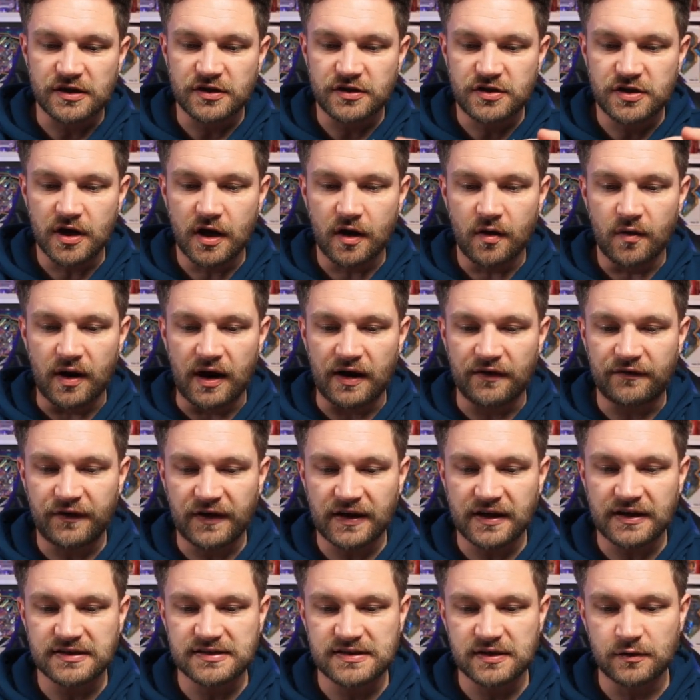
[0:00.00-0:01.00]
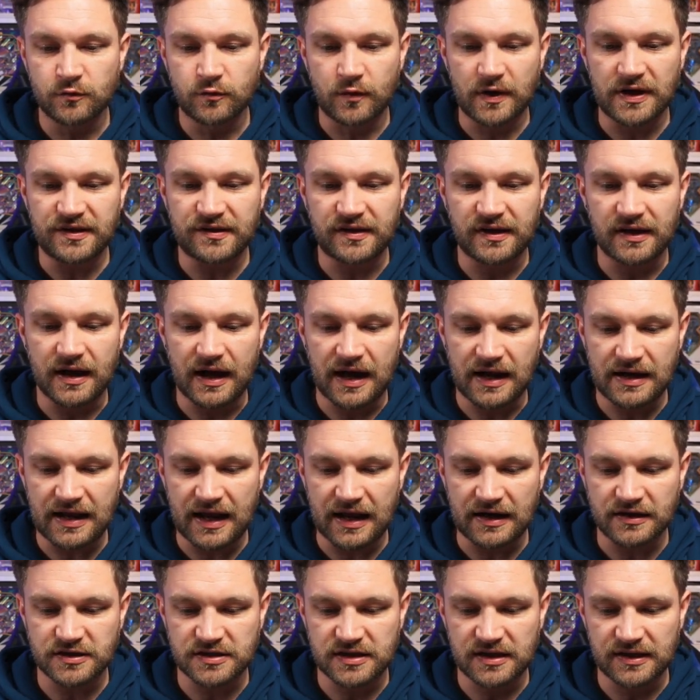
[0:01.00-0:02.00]
Do you know what? I think until recently I hadn't
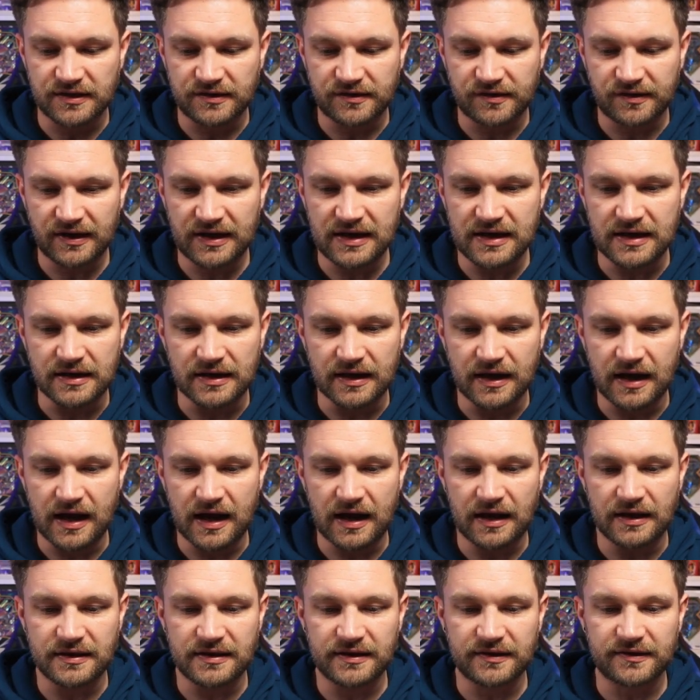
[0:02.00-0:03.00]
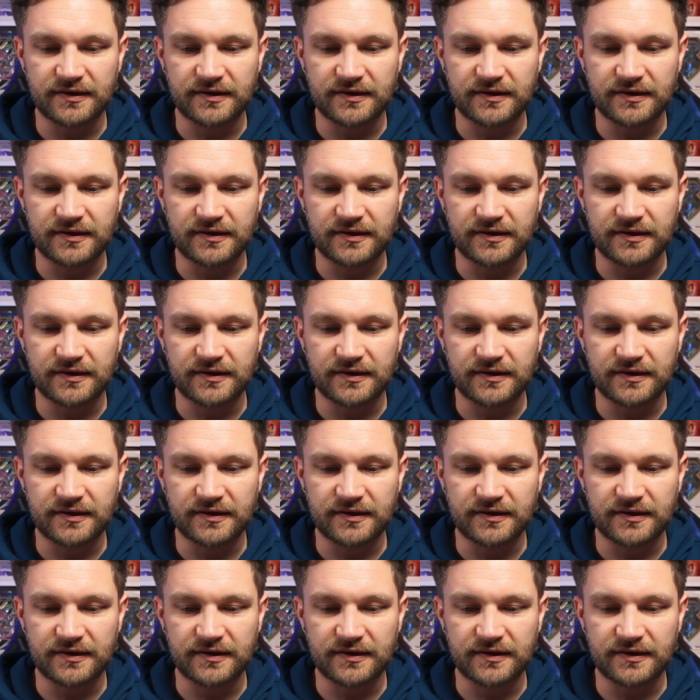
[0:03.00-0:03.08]
actually seen this